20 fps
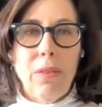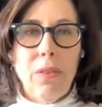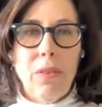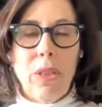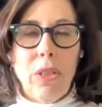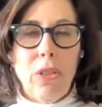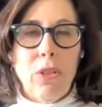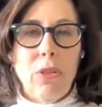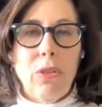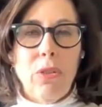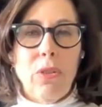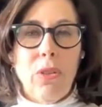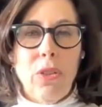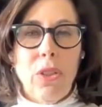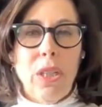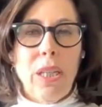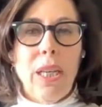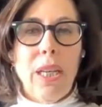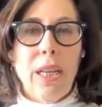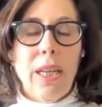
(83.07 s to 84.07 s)
when you're
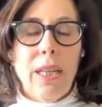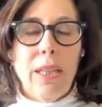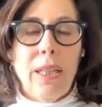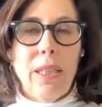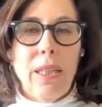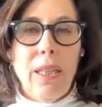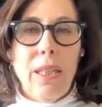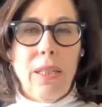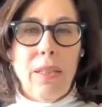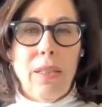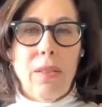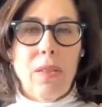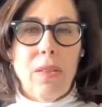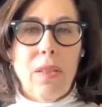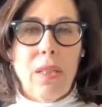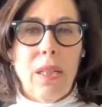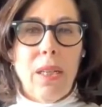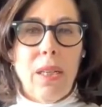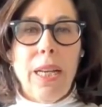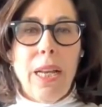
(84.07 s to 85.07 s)
looking at these
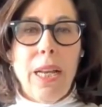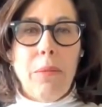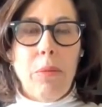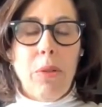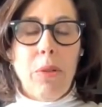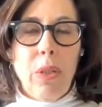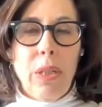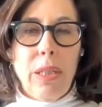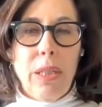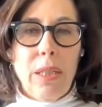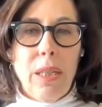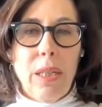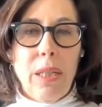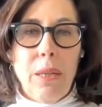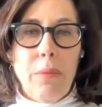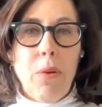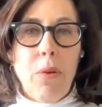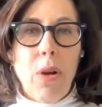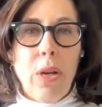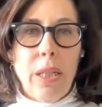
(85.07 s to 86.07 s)
cannabinoid
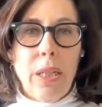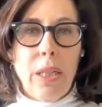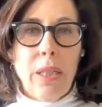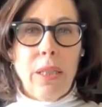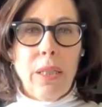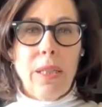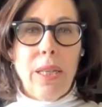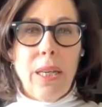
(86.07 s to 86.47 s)
type products,